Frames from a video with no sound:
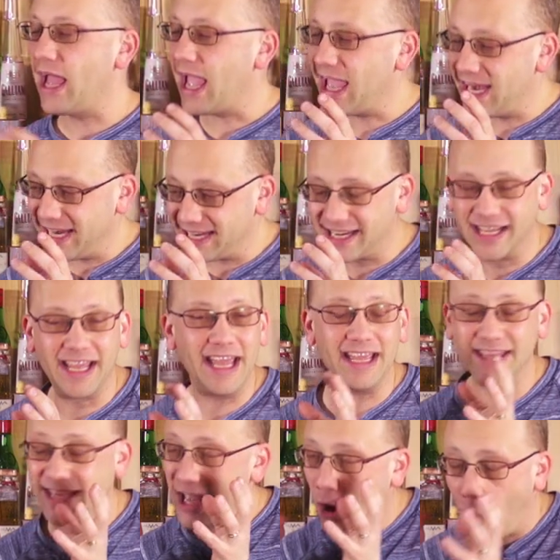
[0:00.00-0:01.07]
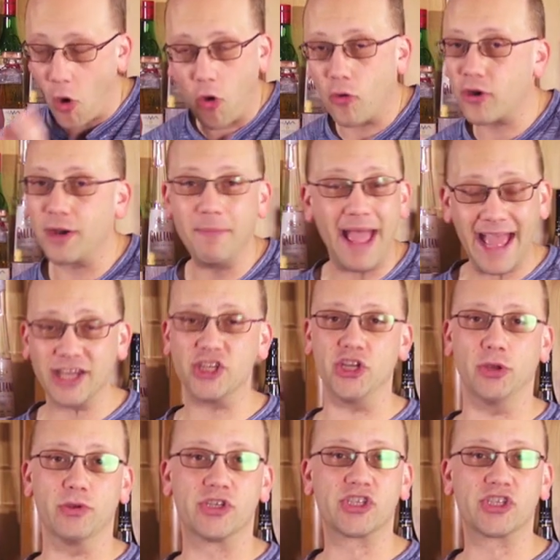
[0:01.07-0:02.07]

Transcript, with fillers: and it, they all come at you.